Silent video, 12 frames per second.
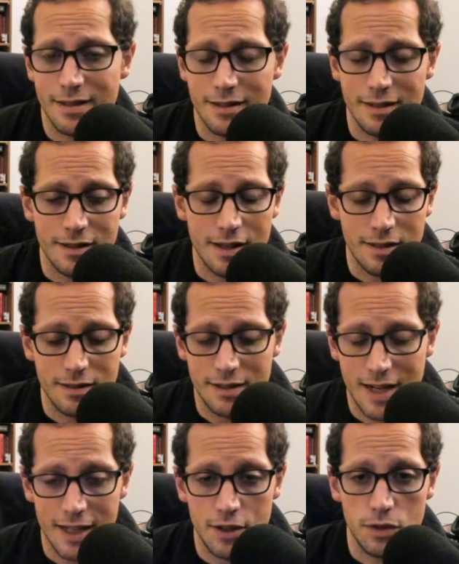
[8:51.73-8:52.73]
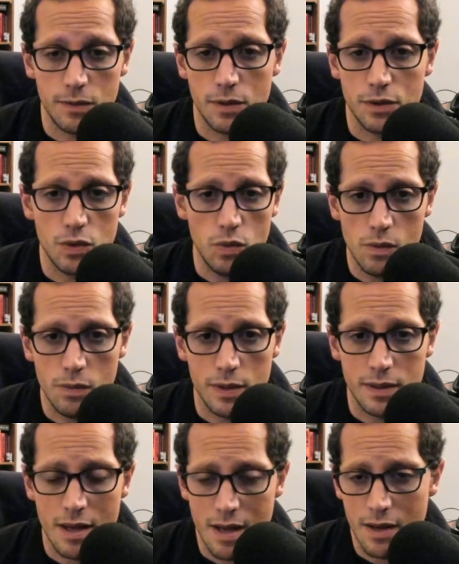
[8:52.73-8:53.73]
I think that titular duel
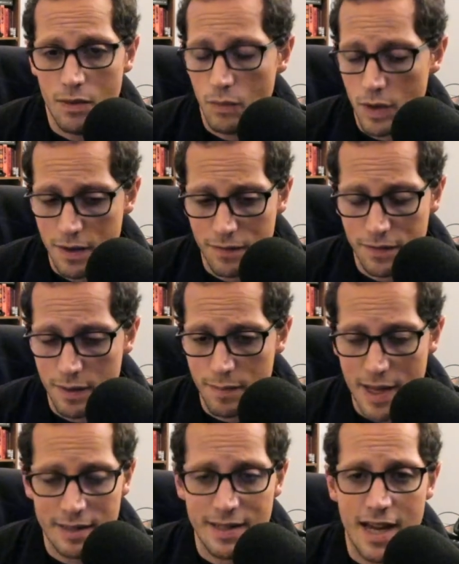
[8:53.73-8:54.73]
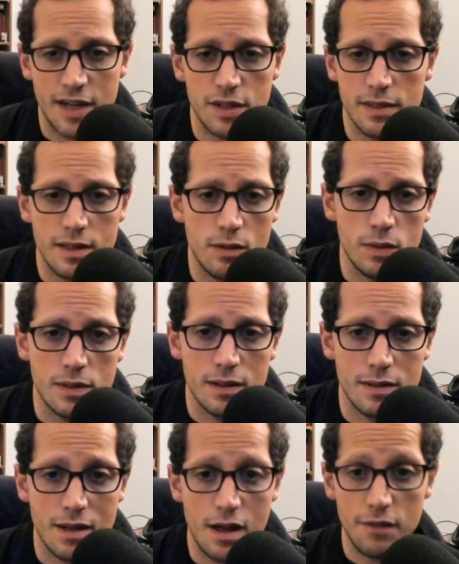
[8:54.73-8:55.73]
was one of the best action
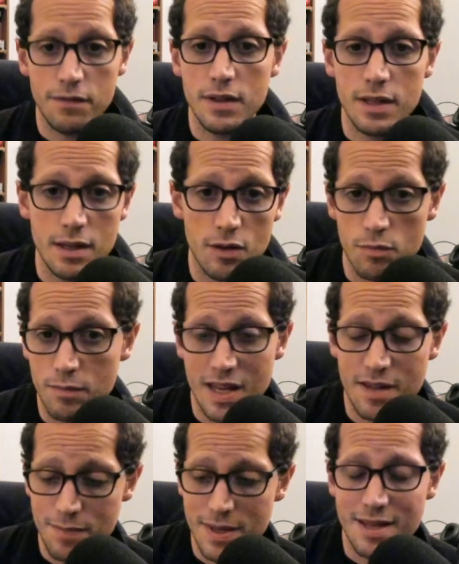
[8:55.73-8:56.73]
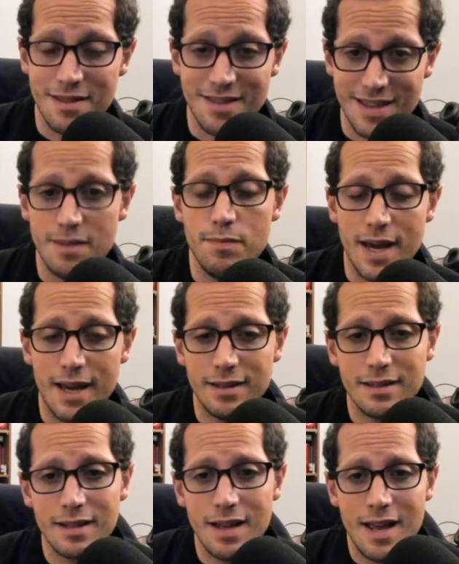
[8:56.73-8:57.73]
sequences of the year, maybe the
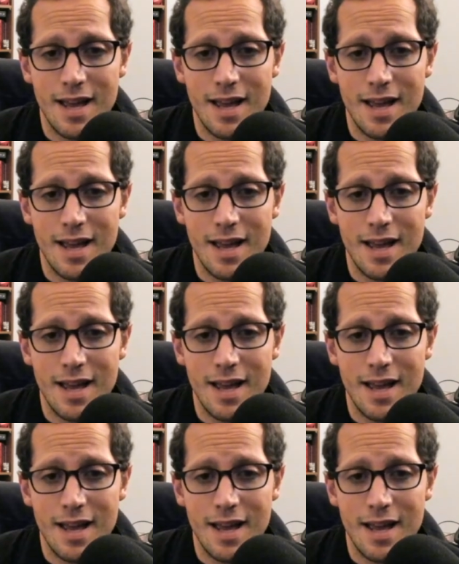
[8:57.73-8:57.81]
best.